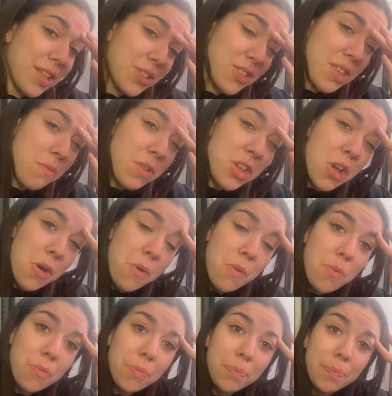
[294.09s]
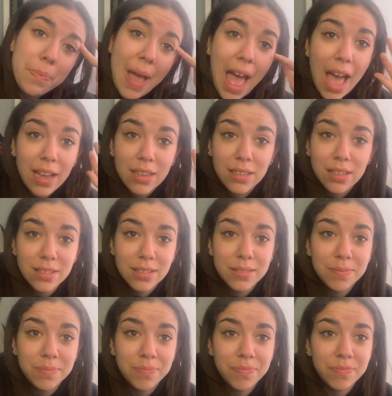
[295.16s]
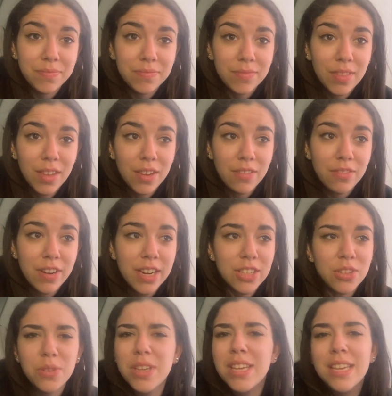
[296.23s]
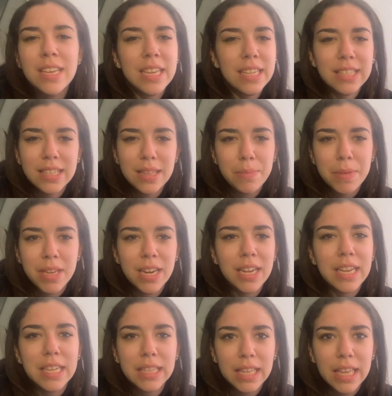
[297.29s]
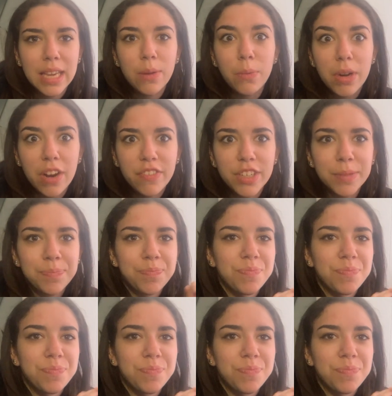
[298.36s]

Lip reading: so then we go back, right? So he gets in the meeting, he's late, whatever.